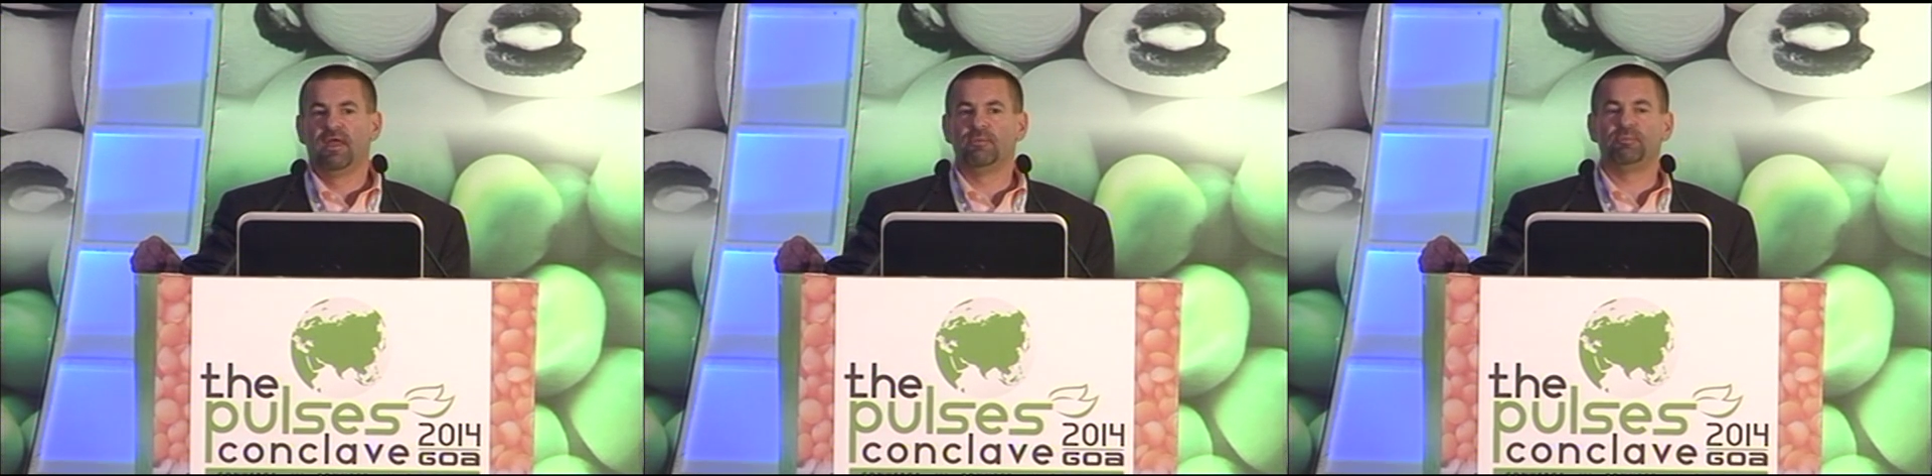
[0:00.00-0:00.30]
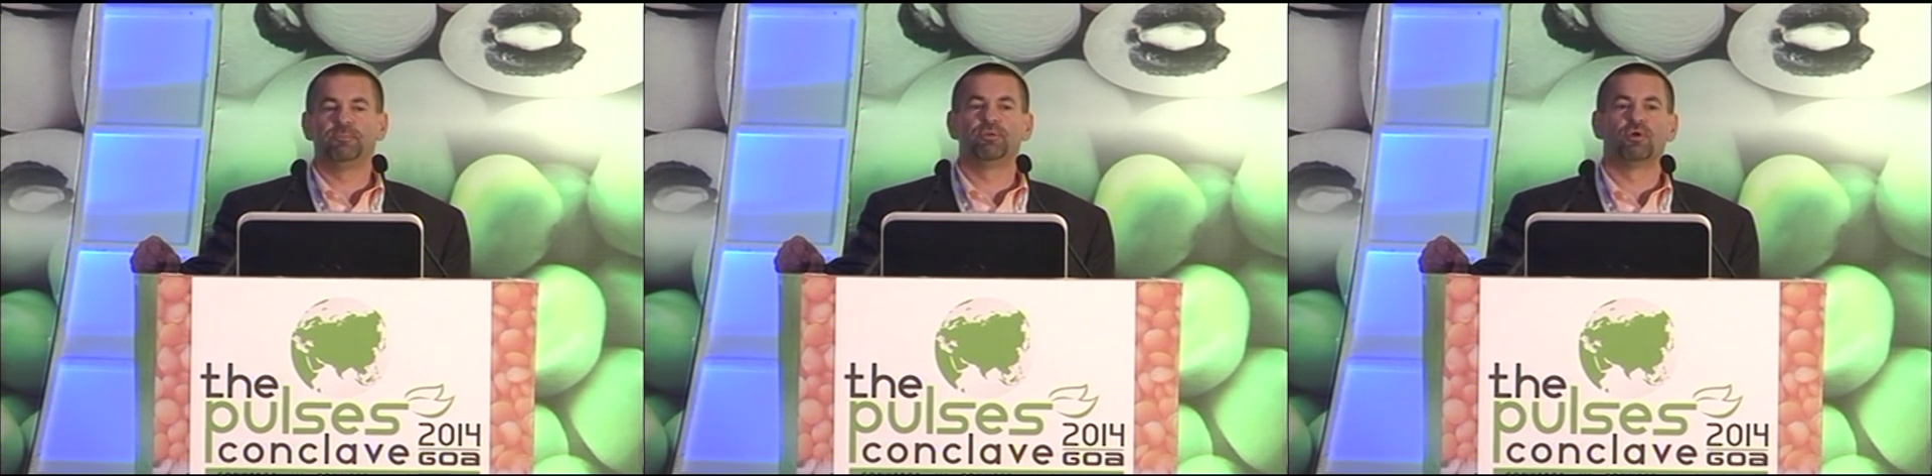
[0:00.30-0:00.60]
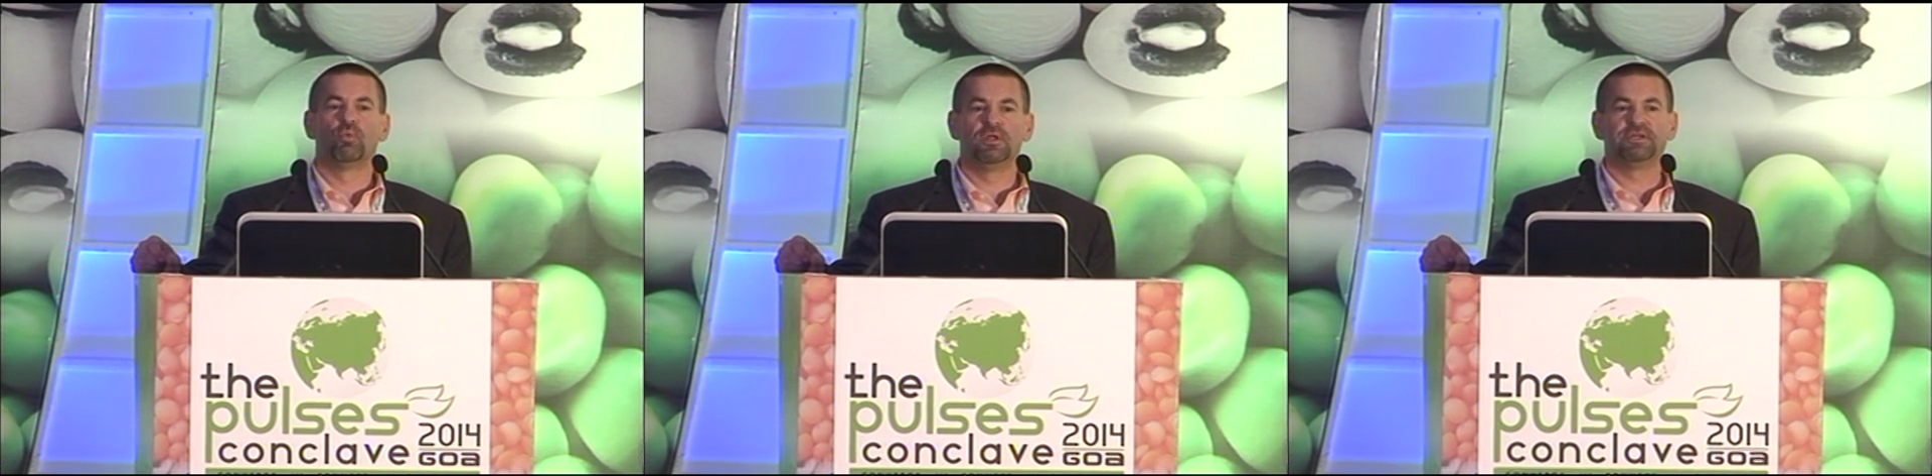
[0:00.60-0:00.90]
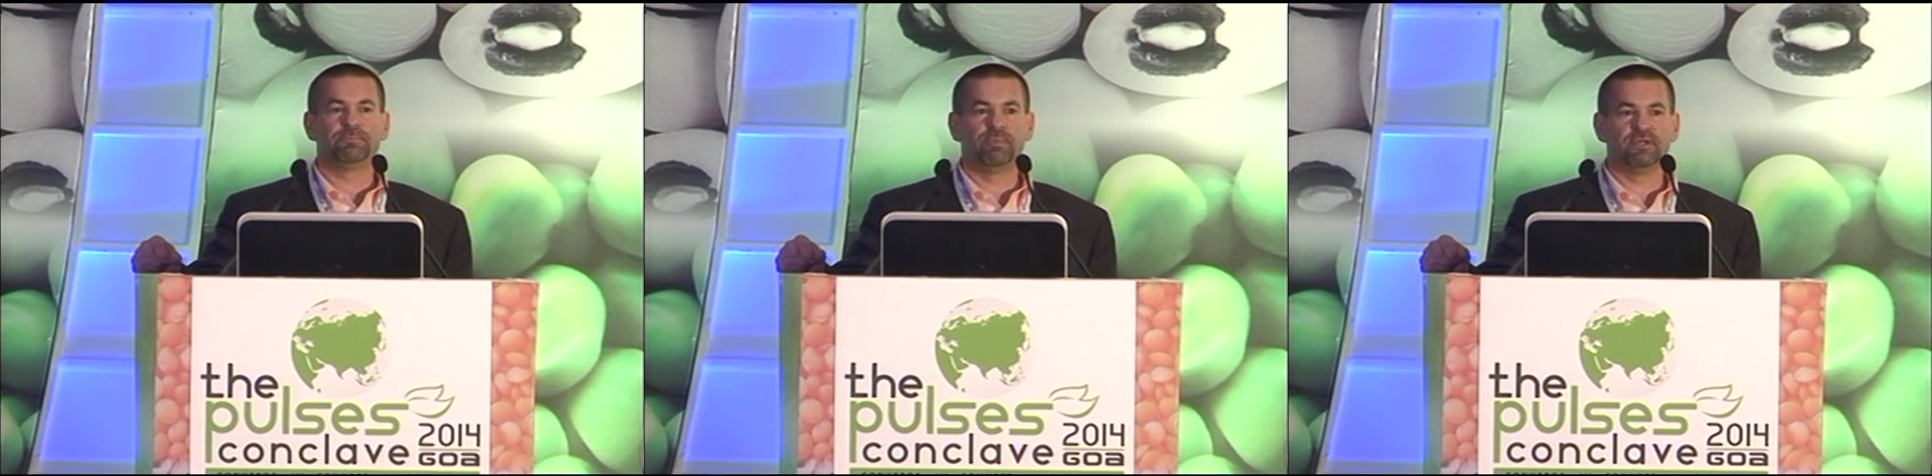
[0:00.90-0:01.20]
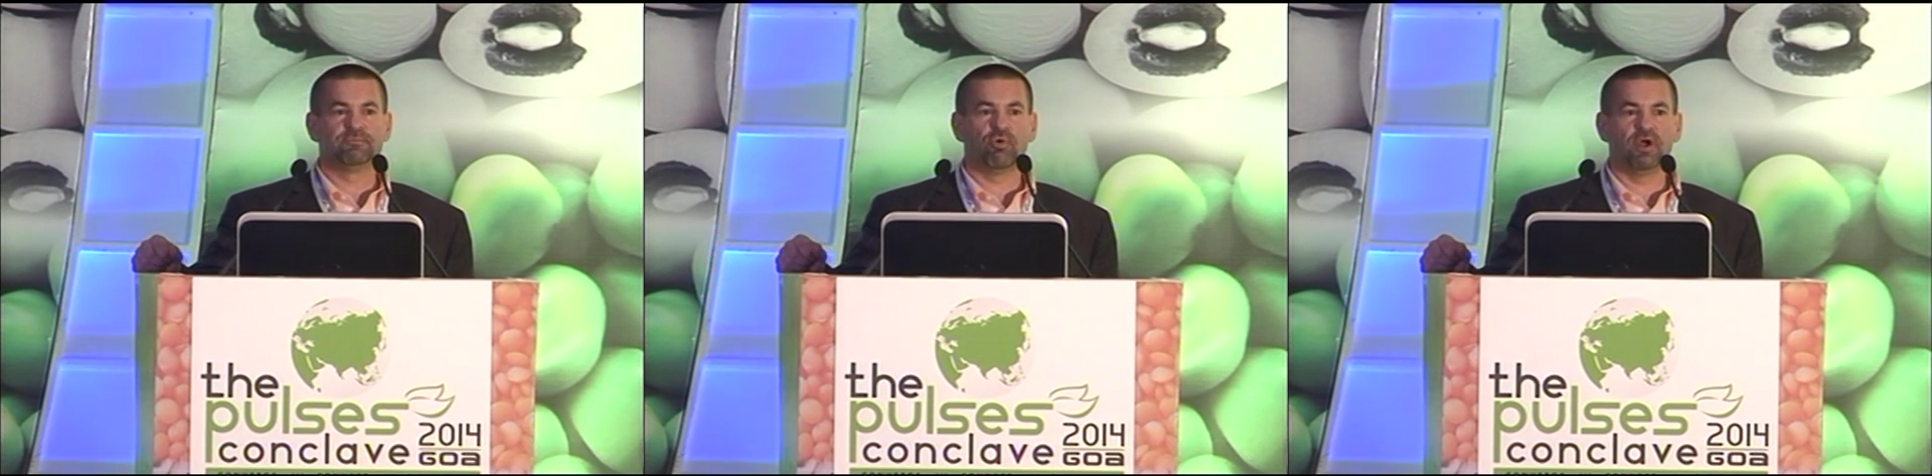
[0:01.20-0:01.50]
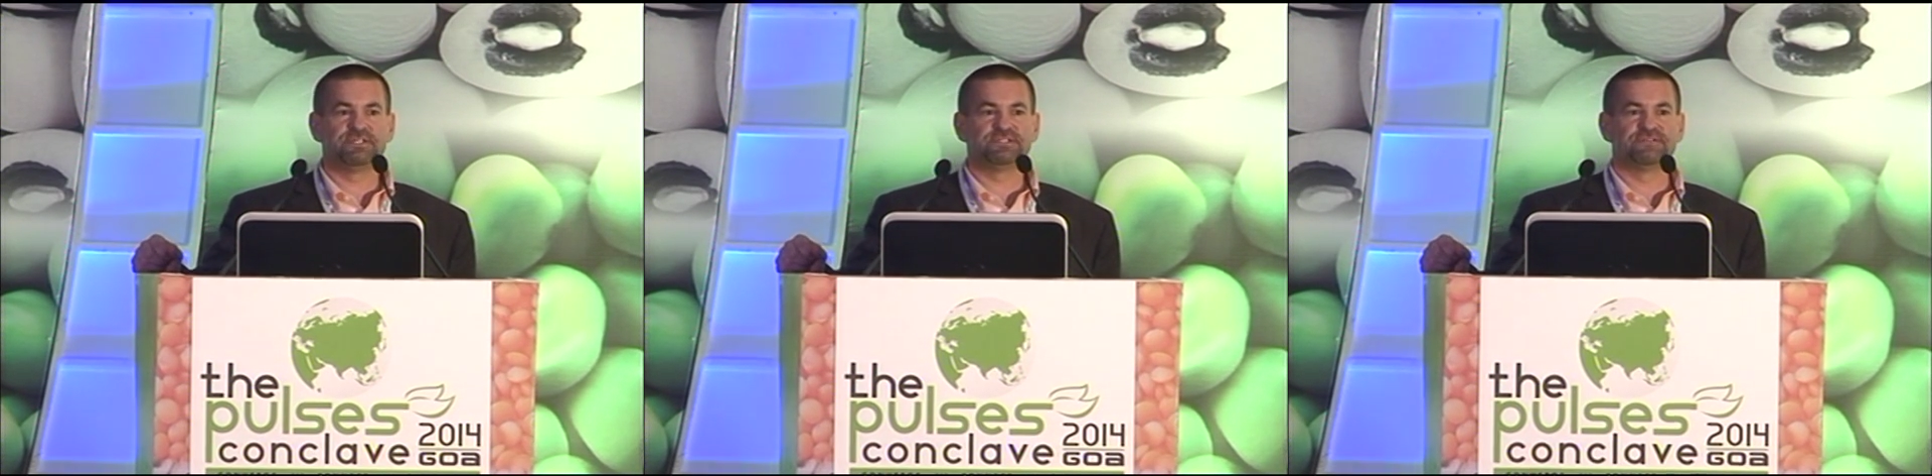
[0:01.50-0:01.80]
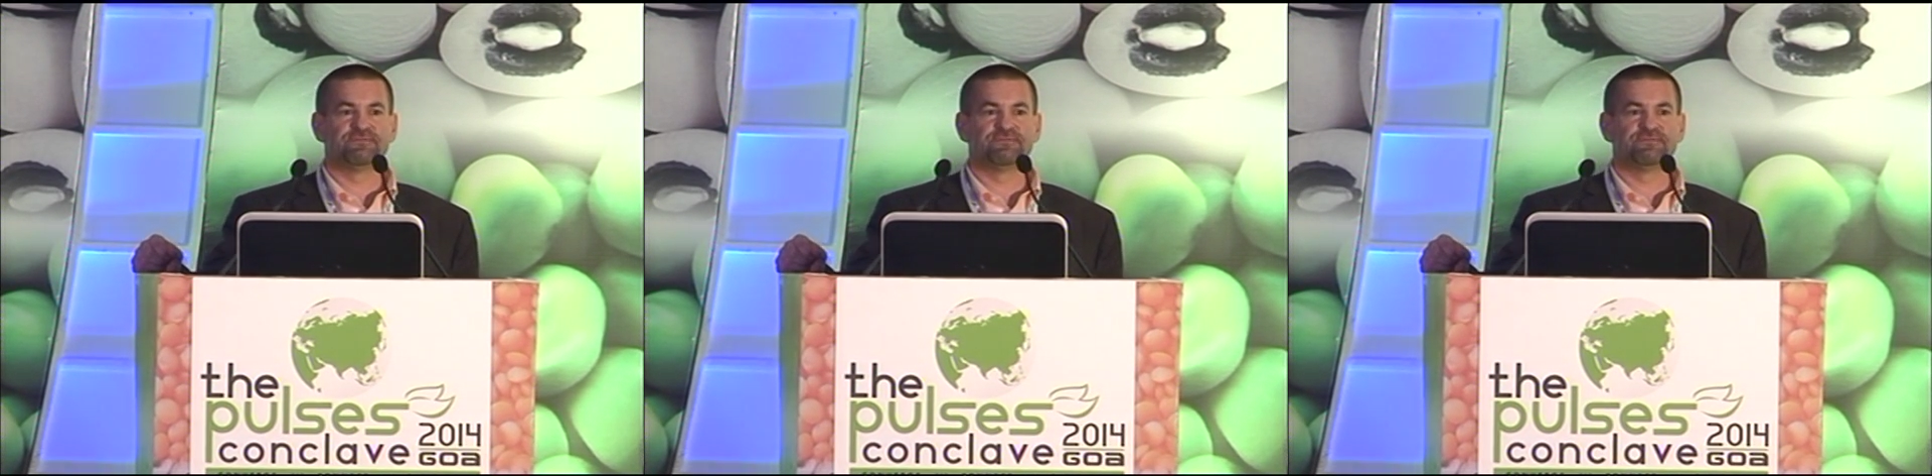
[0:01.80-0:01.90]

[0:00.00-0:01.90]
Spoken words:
and people are willing to pay the prices